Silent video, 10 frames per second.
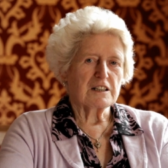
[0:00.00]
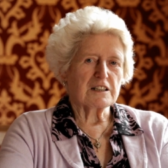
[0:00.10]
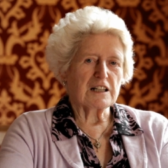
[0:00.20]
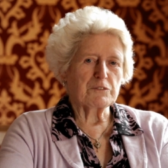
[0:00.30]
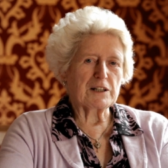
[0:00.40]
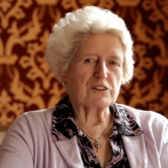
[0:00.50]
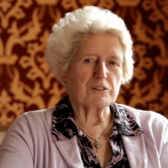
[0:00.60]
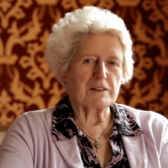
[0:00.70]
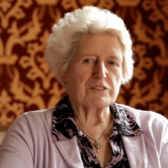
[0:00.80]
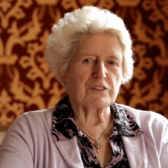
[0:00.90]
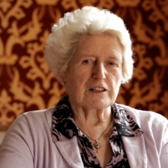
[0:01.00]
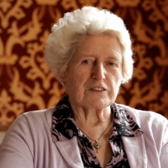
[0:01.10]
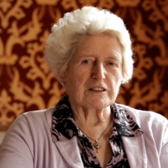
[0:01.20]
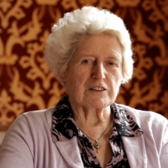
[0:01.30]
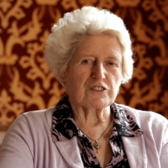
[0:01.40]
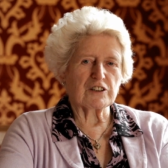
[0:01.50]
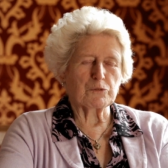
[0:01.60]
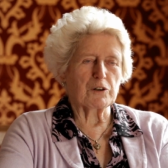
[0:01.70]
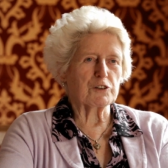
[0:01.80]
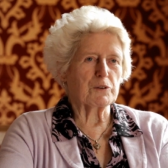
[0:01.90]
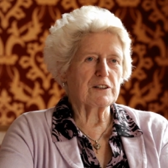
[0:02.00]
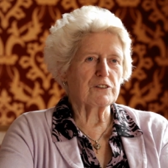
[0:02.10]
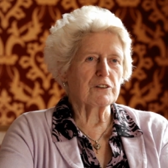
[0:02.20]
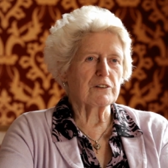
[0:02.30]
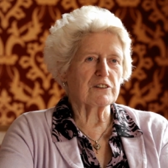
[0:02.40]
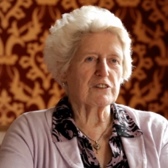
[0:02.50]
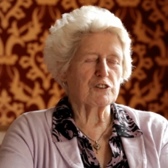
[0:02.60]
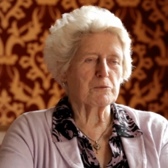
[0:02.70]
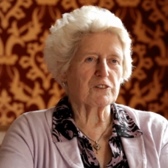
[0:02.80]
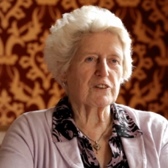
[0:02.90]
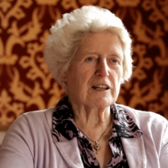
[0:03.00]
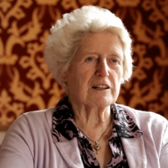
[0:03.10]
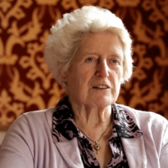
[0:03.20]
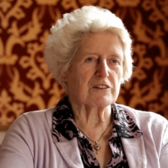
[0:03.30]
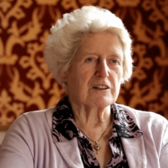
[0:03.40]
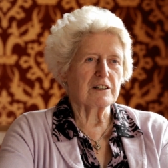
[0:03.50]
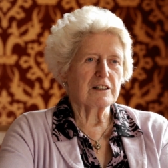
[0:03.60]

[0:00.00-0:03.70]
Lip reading: And I went to my father and said, what do I do? He said, you must take it.